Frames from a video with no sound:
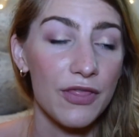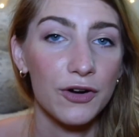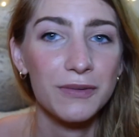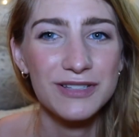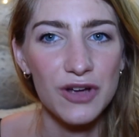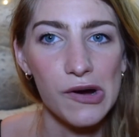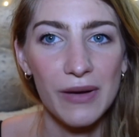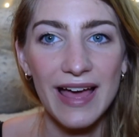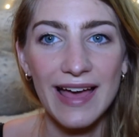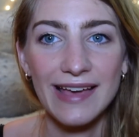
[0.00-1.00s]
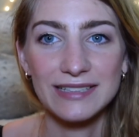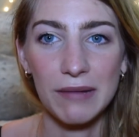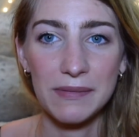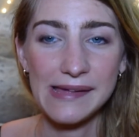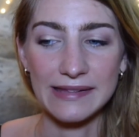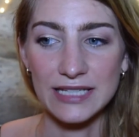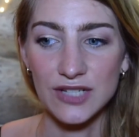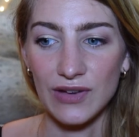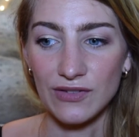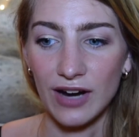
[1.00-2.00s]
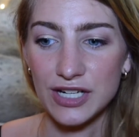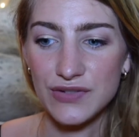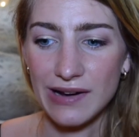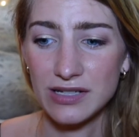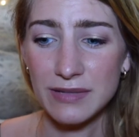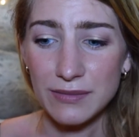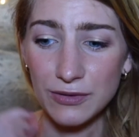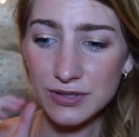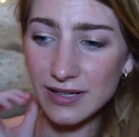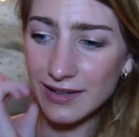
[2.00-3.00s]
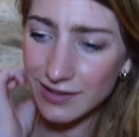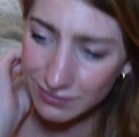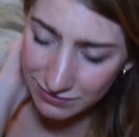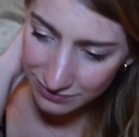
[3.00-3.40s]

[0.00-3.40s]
Third one's okay. It's probably my least favorite. I just found it to be the most like